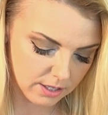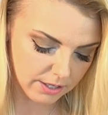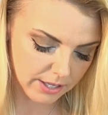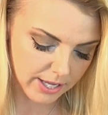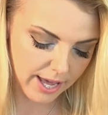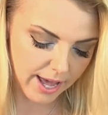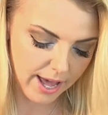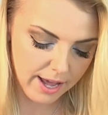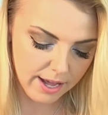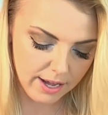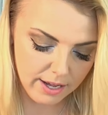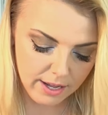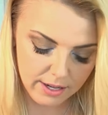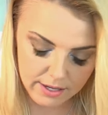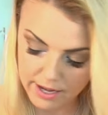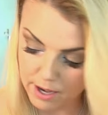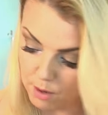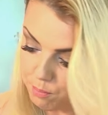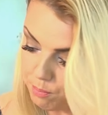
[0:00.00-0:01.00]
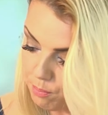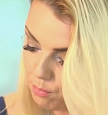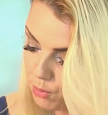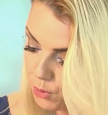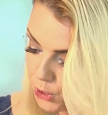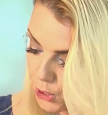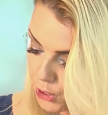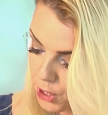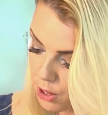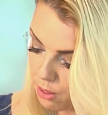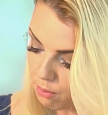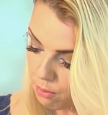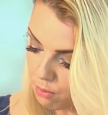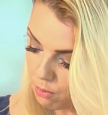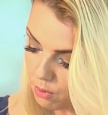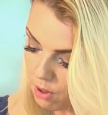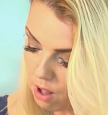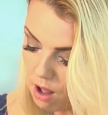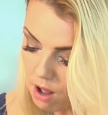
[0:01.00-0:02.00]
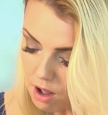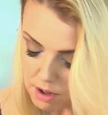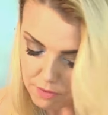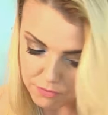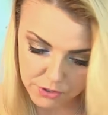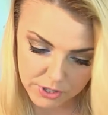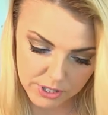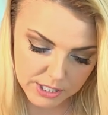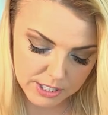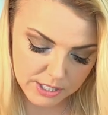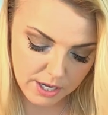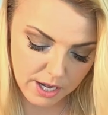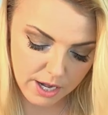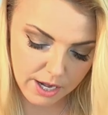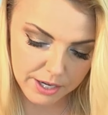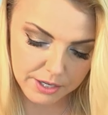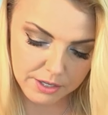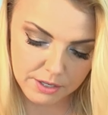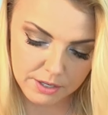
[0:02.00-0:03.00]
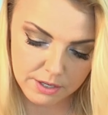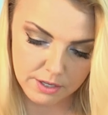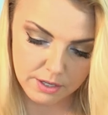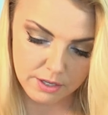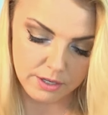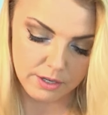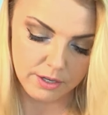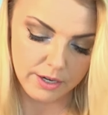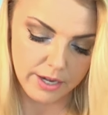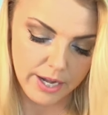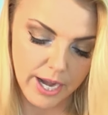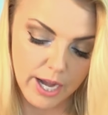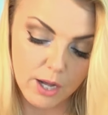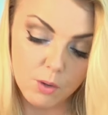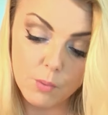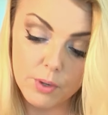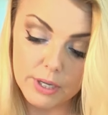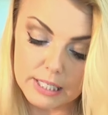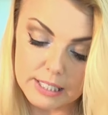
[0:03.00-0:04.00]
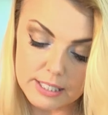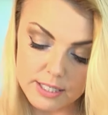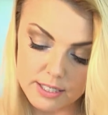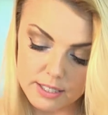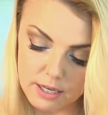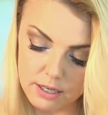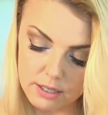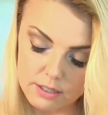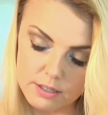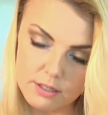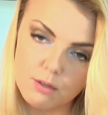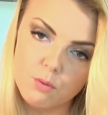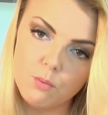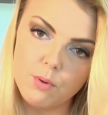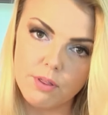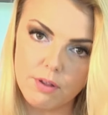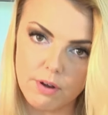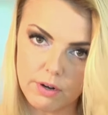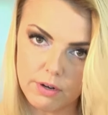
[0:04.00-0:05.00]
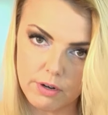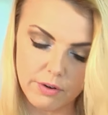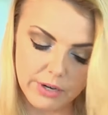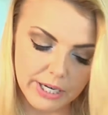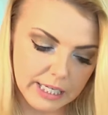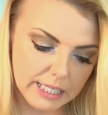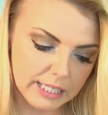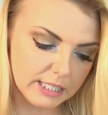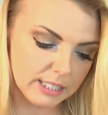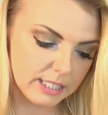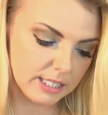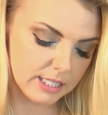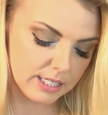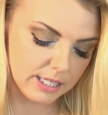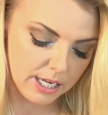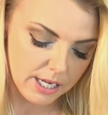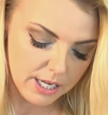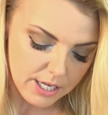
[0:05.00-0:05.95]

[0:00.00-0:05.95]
Okay, and now push the bowl off to the side. And we're going to start with our ingredients.